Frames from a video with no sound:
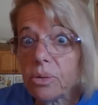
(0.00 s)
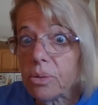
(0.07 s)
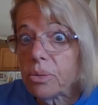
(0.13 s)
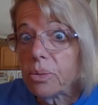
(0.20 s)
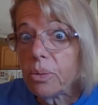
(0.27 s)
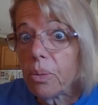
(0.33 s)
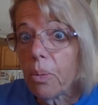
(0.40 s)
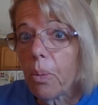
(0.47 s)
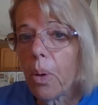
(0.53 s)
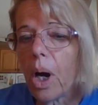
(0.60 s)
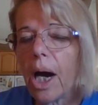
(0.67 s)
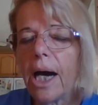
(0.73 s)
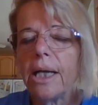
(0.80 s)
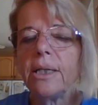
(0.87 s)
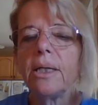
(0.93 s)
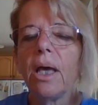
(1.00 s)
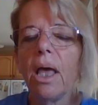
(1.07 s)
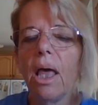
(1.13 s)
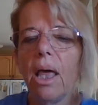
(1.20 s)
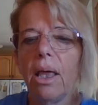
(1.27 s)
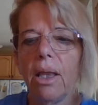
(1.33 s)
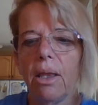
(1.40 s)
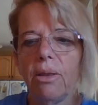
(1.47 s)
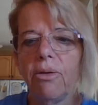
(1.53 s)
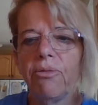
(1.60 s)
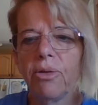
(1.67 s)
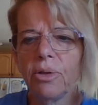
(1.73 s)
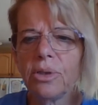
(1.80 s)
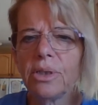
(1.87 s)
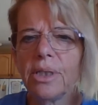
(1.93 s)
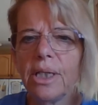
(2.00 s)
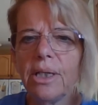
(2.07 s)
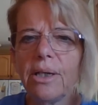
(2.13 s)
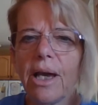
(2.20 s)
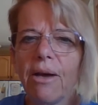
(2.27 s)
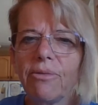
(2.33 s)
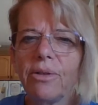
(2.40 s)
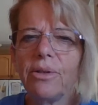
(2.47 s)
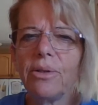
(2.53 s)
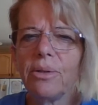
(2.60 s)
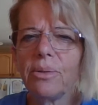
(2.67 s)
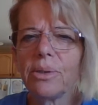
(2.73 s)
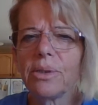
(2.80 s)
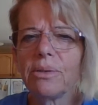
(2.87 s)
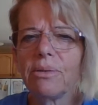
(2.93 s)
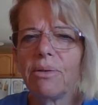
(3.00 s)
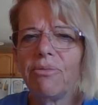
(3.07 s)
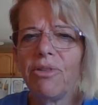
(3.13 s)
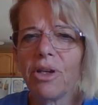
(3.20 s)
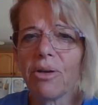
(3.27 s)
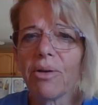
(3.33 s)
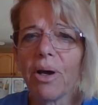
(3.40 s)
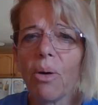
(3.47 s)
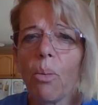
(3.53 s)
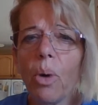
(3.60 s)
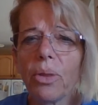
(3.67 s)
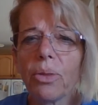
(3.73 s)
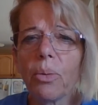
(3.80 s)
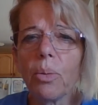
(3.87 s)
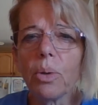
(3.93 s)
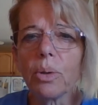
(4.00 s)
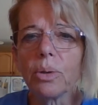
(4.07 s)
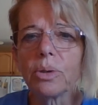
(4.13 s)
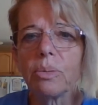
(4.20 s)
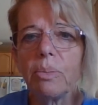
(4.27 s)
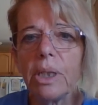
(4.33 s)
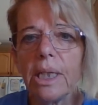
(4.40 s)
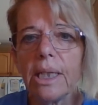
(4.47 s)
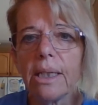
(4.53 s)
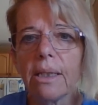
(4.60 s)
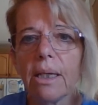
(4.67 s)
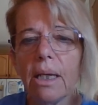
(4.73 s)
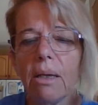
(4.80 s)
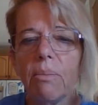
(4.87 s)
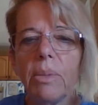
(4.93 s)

to what, the first thing you have to do is figure out what the words mean,